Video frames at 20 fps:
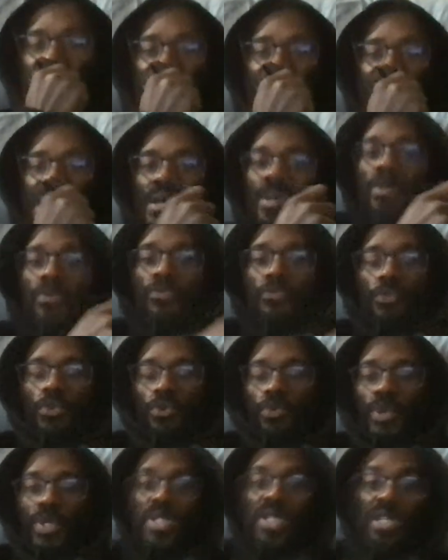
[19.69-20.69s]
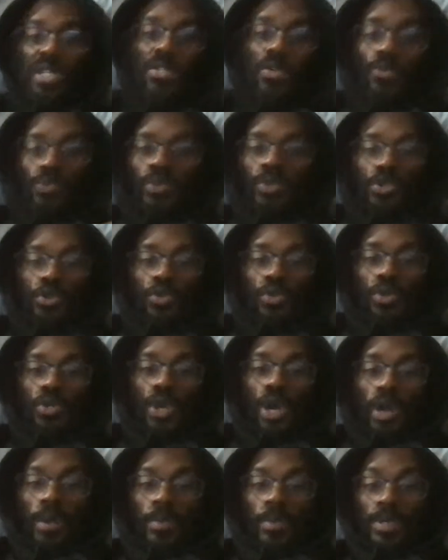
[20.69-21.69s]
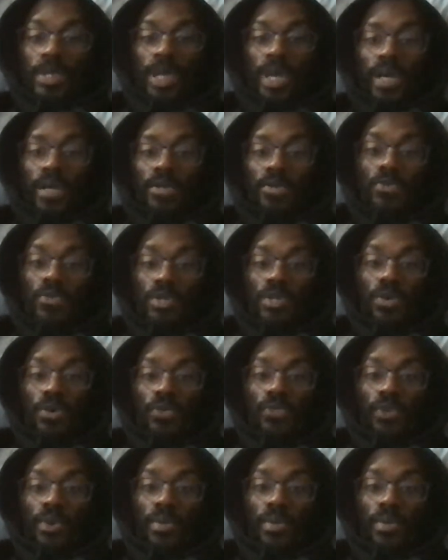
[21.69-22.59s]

And for the reasons in which you were trying to protect yourself